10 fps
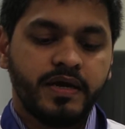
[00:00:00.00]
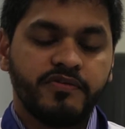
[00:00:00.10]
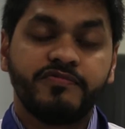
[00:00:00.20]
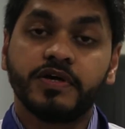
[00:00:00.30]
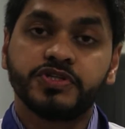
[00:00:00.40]

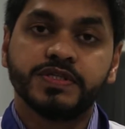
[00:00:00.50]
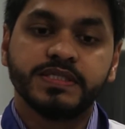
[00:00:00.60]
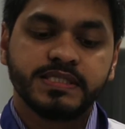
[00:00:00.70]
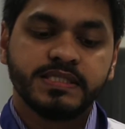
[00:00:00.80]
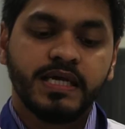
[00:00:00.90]

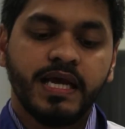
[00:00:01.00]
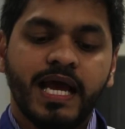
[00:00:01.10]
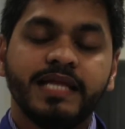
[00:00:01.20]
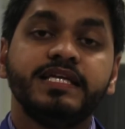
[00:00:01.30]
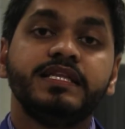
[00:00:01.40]
functions.
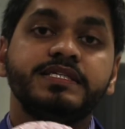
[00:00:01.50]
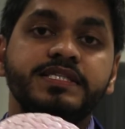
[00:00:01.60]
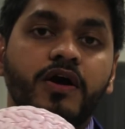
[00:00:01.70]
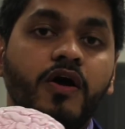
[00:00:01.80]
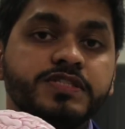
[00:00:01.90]
And then there's
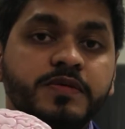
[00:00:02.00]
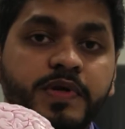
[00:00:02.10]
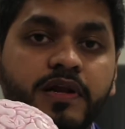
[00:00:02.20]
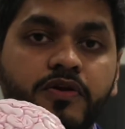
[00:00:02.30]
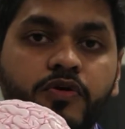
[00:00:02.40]
the
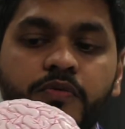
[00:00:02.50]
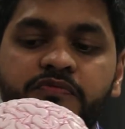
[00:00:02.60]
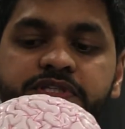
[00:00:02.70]
occipital lobe,